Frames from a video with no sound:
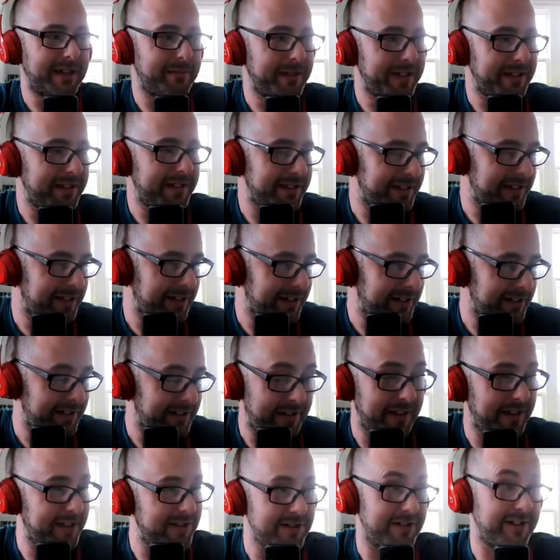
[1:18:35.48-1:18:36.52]
I mean, you
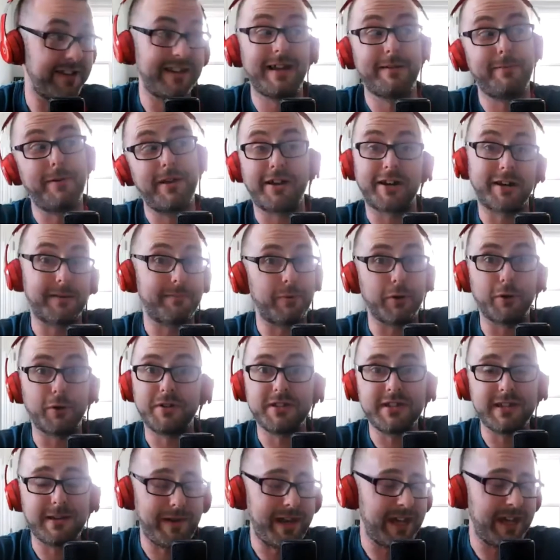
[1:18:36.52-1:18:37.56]
just see Johnny Depp, I'm going to poo
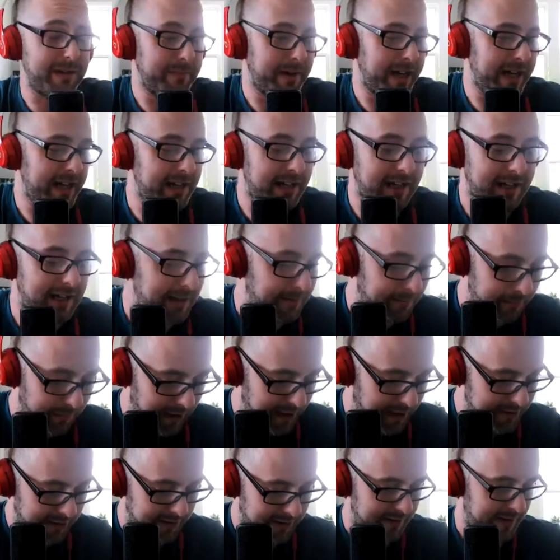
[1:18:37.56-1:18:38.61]
in your bed, mate.
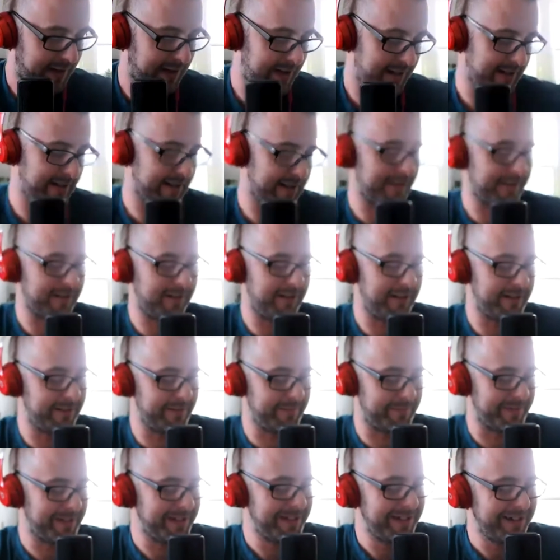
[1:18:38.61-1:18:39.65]
Why not? Kind
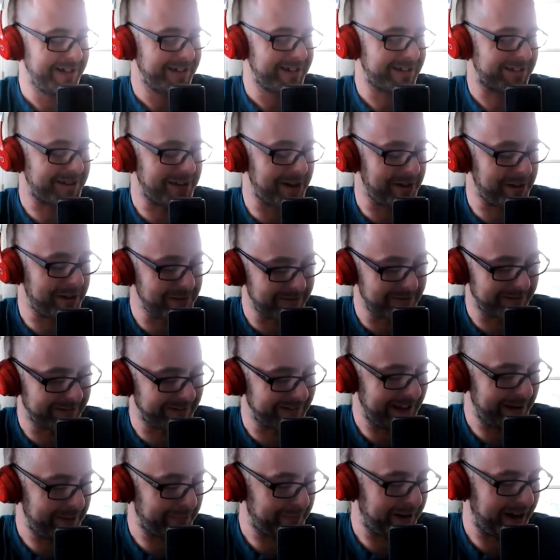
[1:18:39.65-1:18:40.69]
of go on
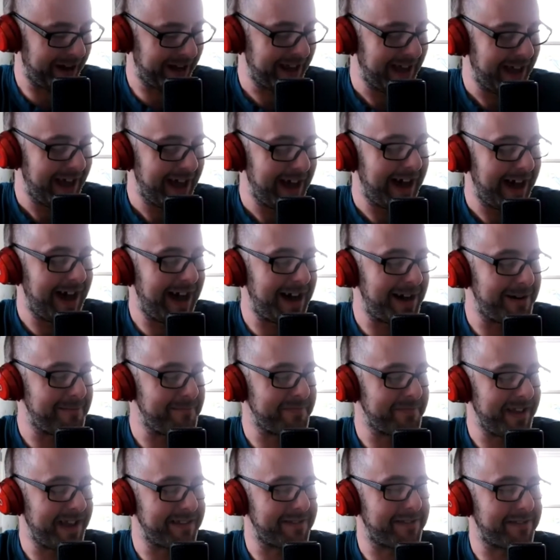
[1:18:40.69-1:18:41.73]
that way.
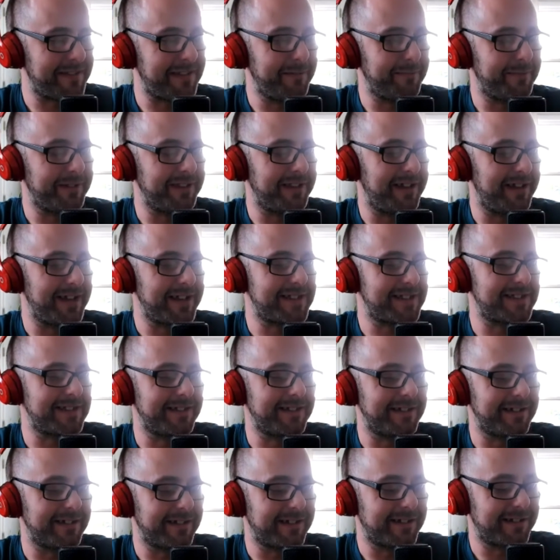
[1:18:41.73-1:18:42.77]
As I said, we like
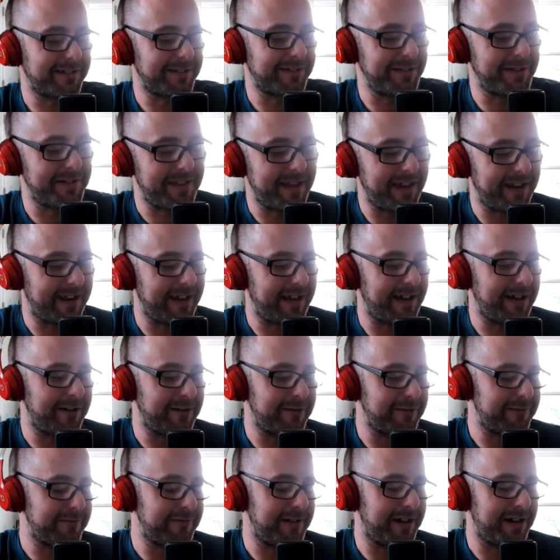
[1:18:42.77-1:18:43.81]
to close out
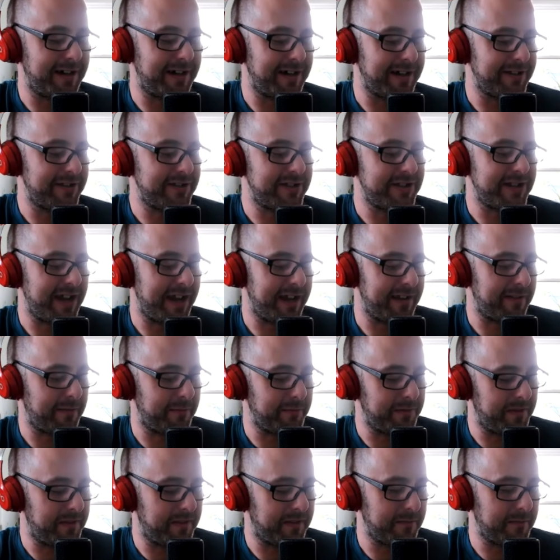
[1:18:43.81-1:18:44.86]
our chats
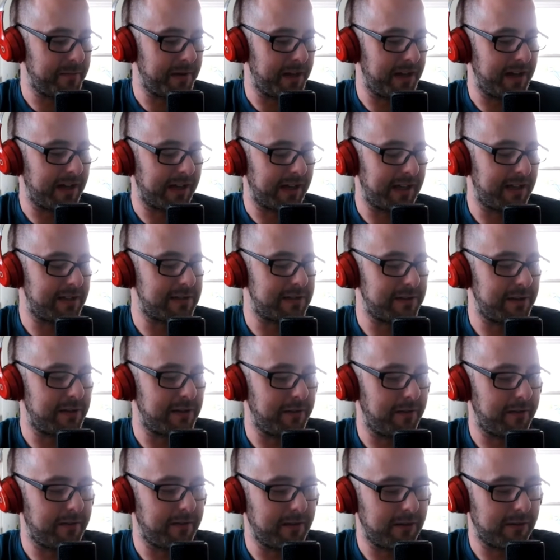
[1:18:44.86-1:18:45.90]
with some get to know
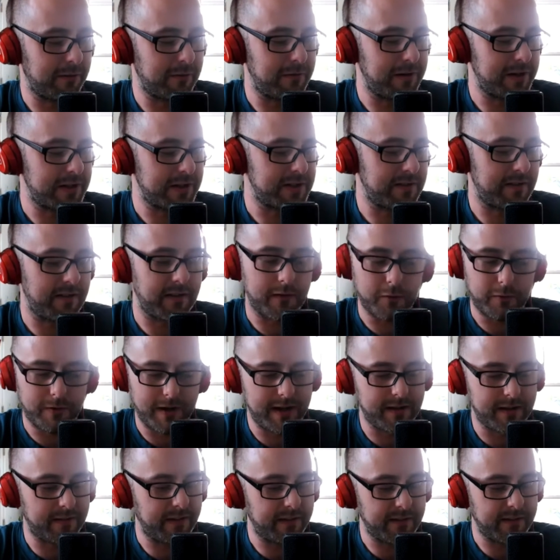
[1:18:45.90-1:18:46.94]
you style questions. As
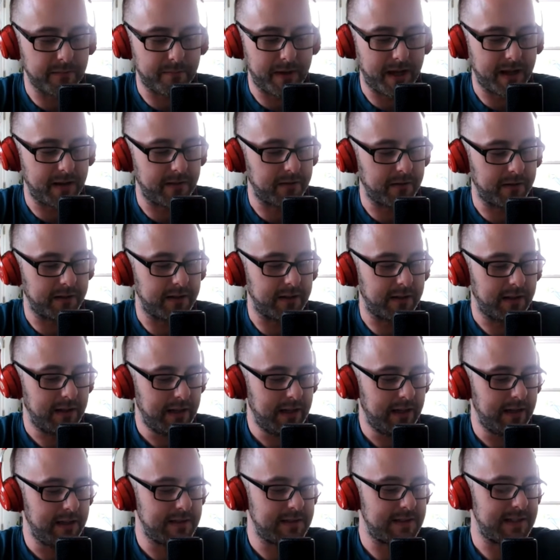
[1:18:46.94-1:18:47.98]
always, these are based on a
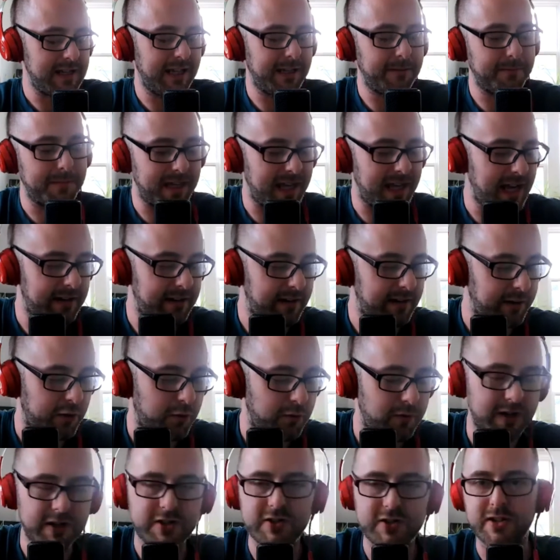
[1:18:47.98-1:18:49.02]
Team Canada
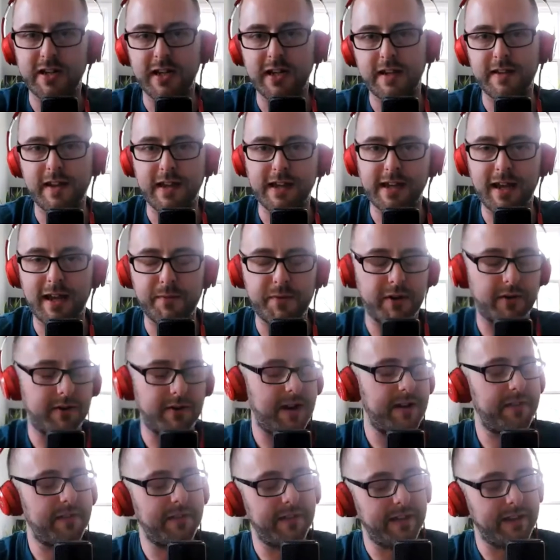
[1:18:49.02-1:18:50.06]
questionnaire they gave their
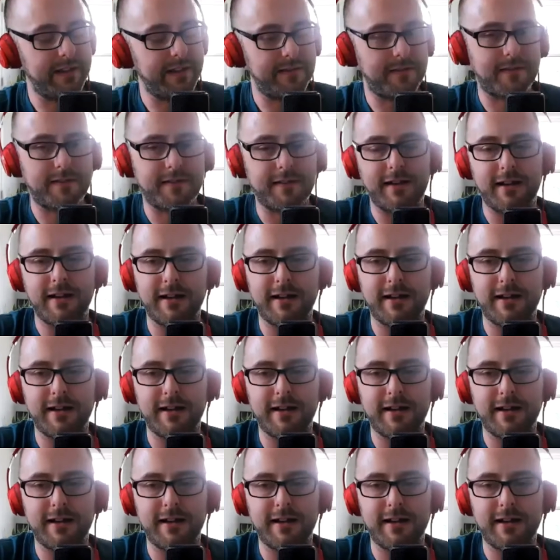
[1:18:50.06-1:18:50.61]
athletes